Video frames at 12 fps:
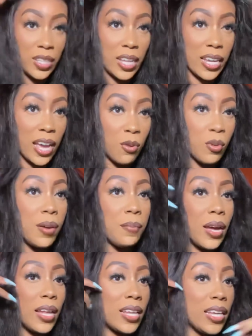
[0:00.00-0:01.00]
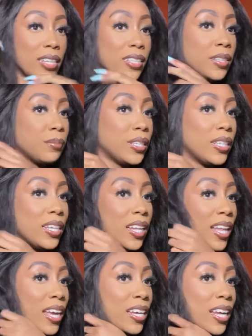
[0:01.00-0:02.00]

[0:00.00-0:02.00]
like I want my layers to be like